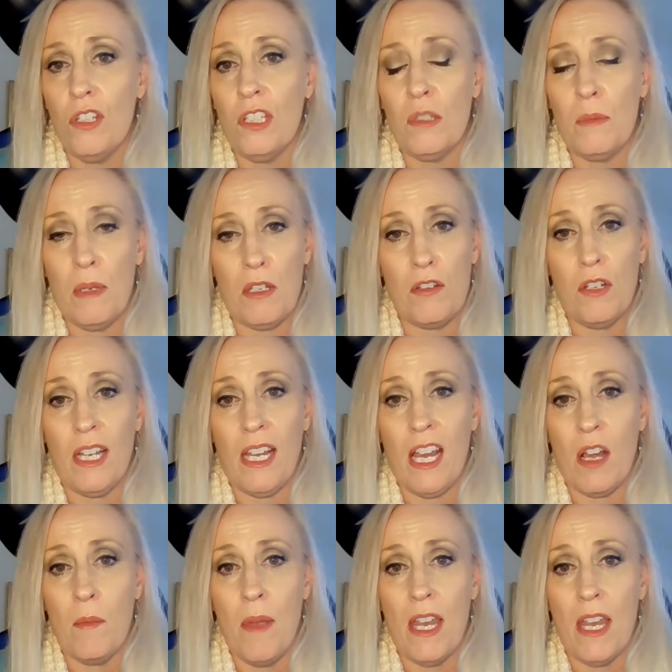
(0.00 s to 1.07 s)
at Specialty
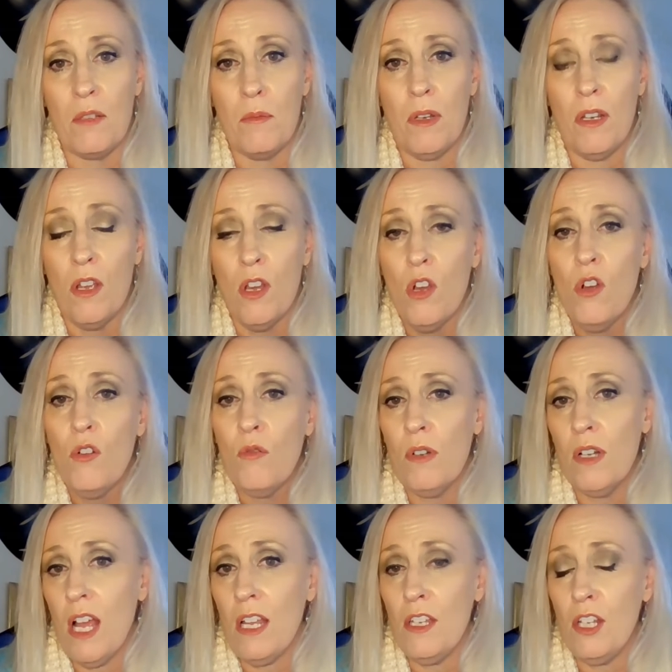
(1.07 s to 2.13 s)
Care Management, we're
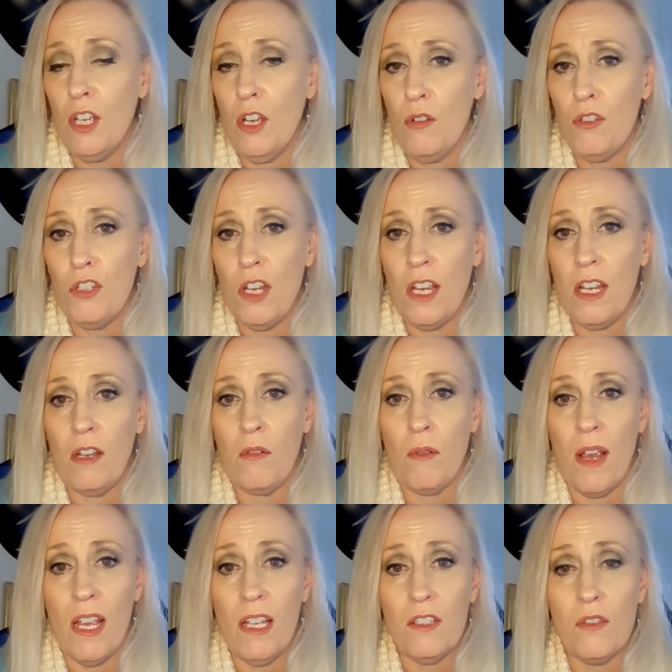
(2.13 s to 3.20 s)
not negotiating
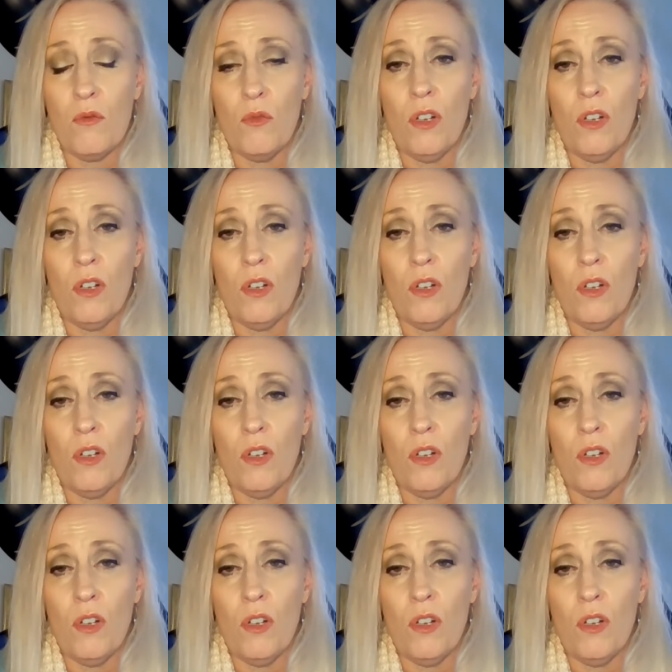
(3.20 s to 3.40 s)
rates.